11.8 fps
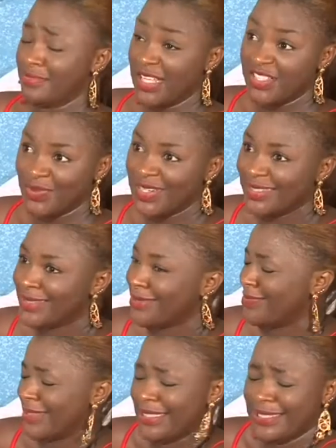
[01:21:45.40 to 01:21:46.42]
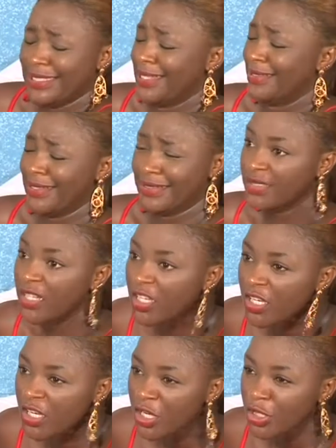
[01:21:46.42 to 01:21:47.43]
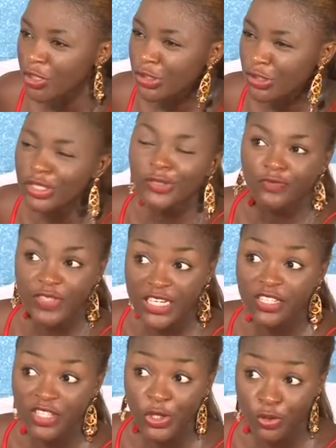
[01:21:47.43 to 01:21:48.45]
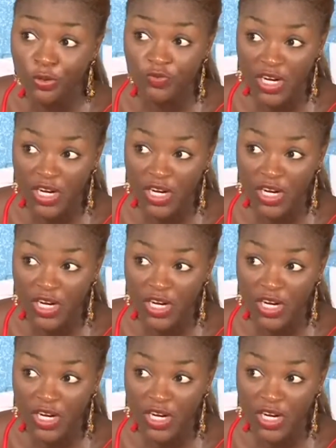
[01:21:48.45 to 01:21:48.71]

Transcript: That's ridiculous. You didn't really think you could